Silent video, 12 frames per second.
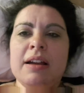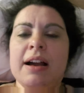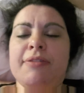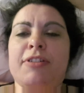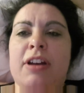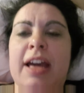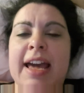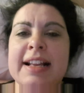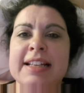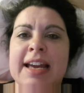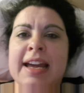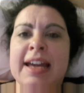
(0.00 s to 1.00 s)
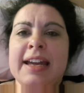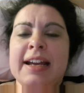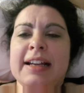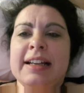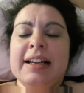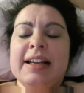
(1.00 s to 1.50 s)
I've got a
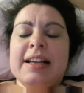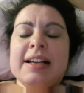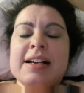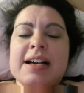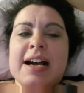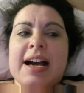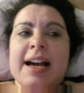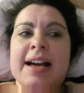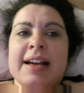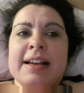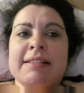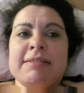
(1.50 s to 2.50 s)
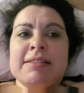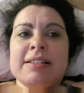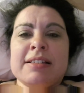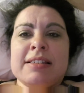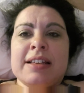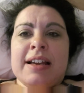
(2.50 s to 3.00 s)
headache
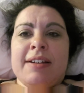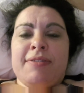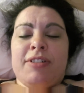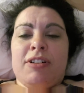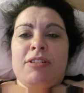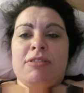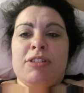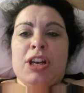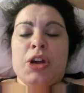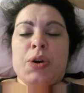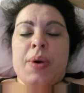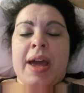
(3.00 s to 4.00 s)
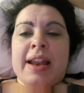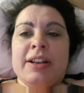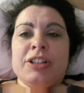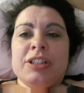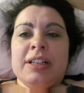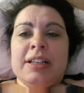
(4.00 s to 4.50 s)
and I've got no
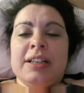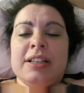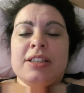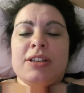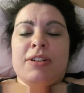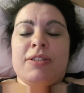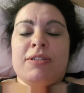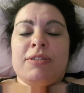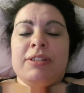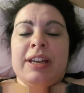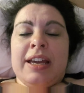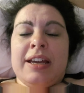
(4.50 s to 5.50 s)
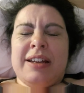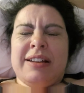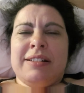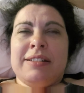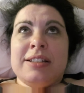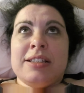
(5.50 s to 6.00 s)
energy so yeah
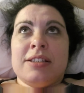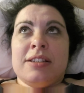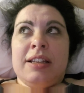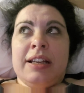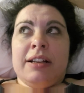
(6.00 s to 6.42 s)
it's